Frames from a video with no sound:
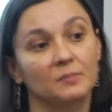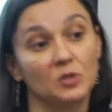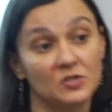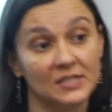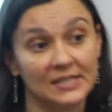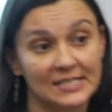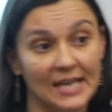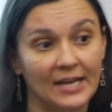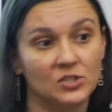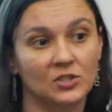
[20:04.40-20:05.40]
them using this
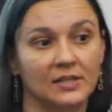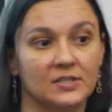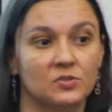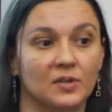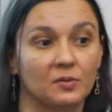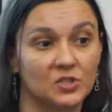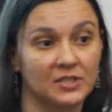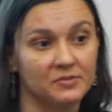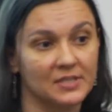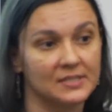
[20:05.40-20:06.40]
edge clustering, which
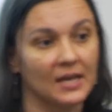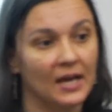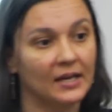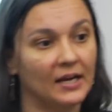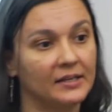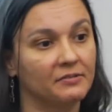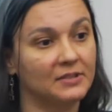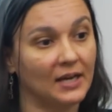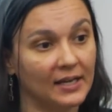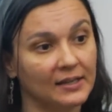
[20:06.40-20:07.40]
gives us kind of
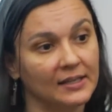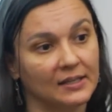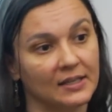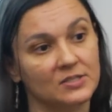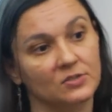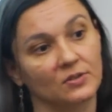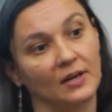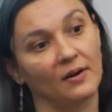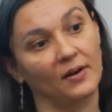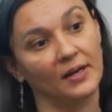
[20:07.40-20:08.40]
tightly clustered
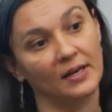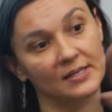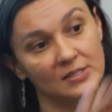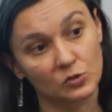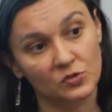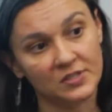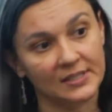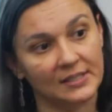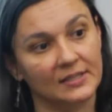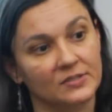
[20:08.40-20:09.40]
areas,
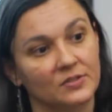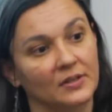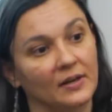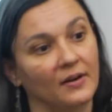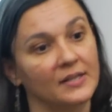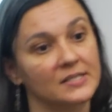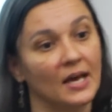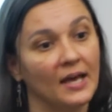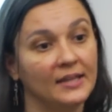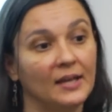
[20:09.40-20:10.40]
loosely clustered areas.
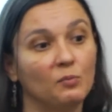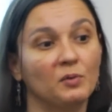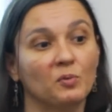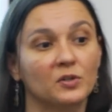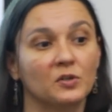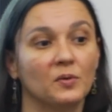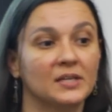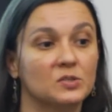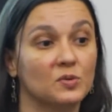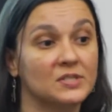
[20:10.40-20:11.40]
Then what we're doing
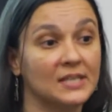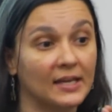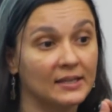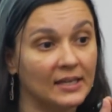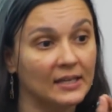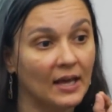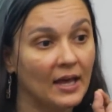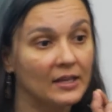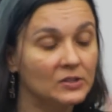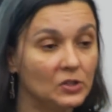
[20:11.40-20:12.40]
is we're saying that
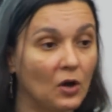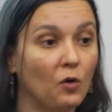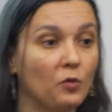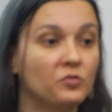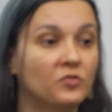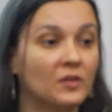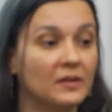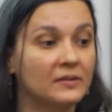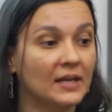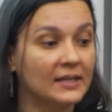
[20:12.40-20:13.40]
nodes,
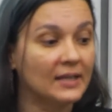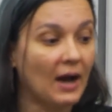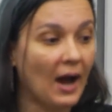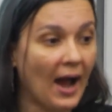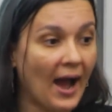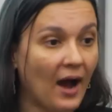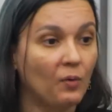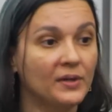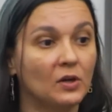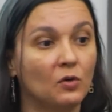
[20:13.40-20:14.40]
that
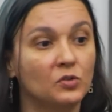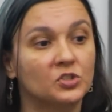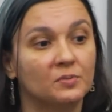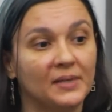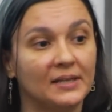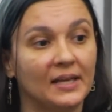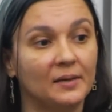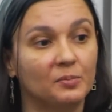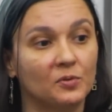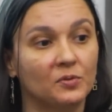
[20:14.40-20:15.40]
how a node should be
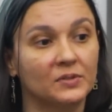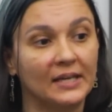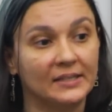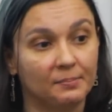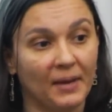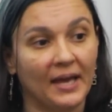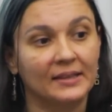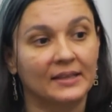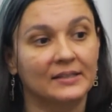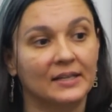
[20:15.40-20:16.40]
labeled, it
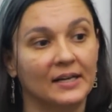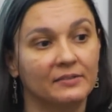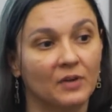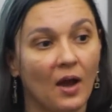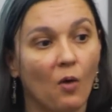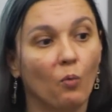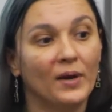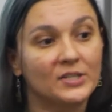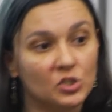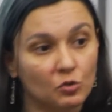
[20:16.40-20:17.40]
depends on kind of
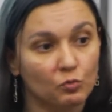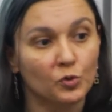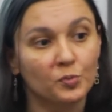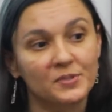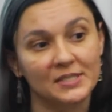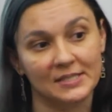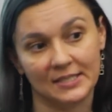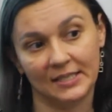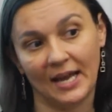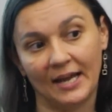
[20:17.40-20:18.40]
which groups it's
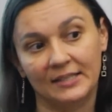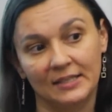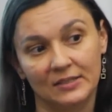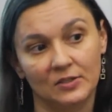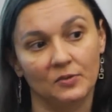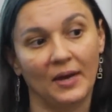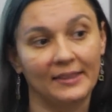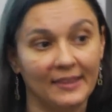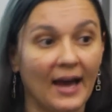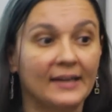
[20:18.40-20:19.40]
connected to,
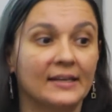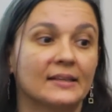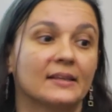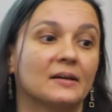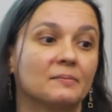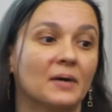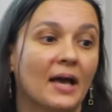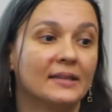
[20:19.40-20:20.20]
and that ends up